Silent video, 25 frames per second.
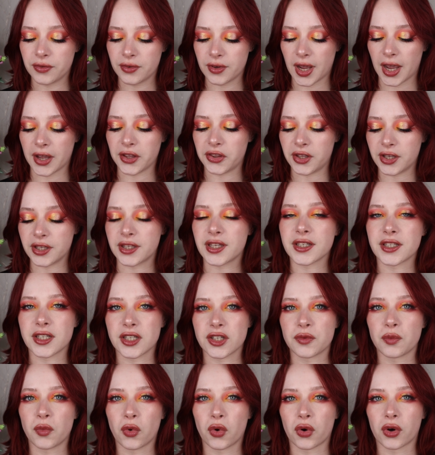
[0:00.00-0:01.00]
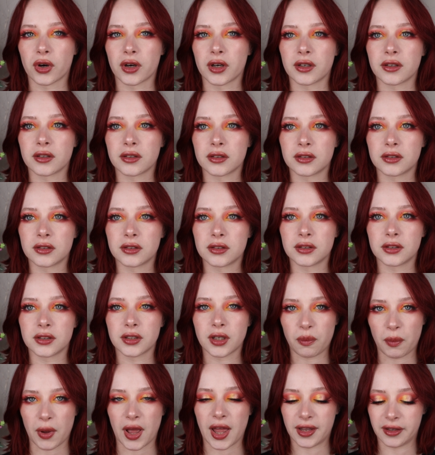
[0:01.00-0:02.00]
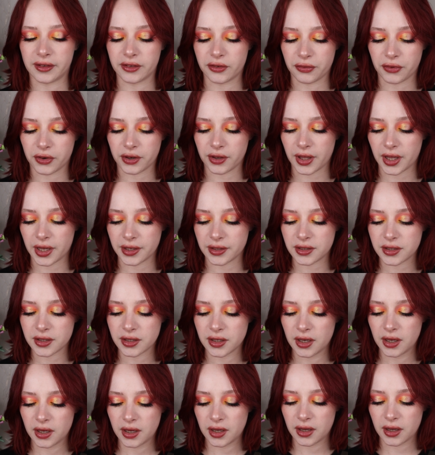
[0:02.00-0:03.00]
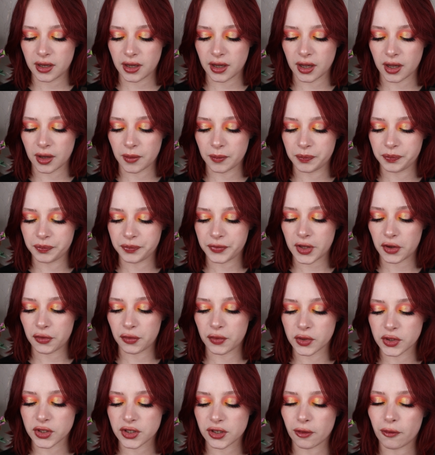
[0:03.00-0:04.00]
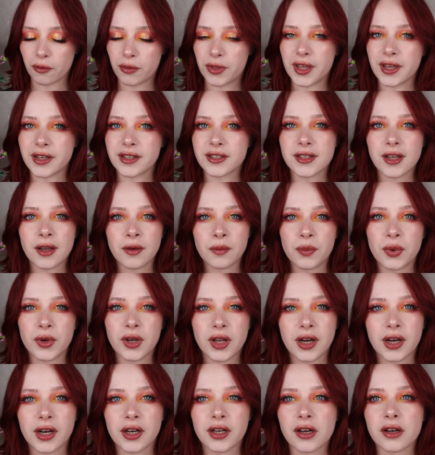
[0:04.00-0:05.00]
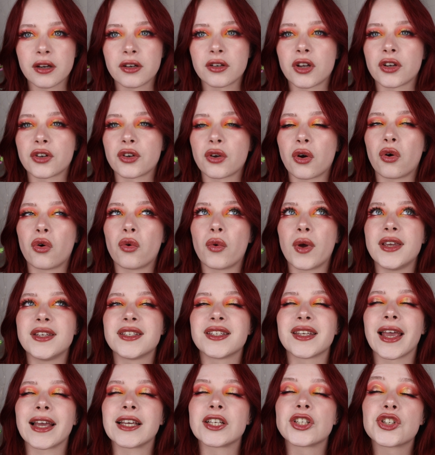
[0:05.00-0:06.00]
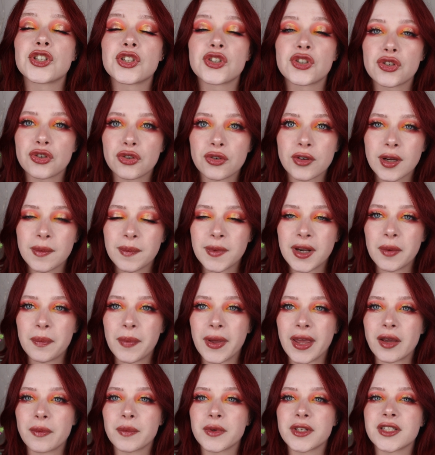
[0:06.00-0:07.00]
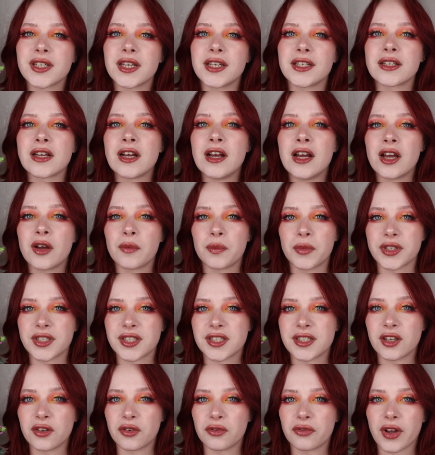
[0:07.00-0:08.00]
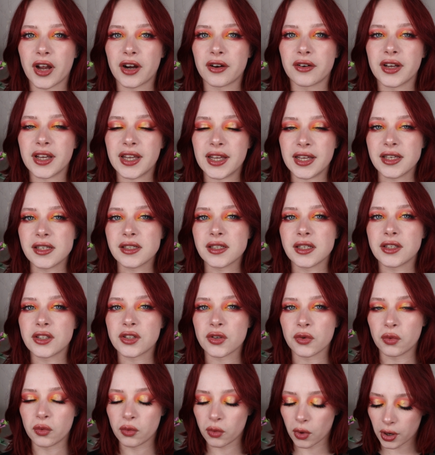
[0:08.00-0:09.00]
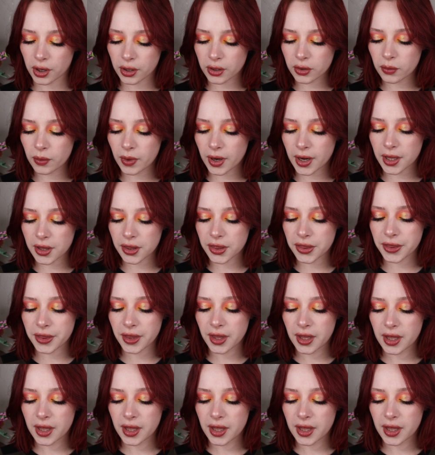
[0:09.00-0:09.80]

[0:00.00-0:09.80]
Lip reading: I think this is more the palette for that. If you want something simpler, not always extremely pigmented, but still very easy to work with,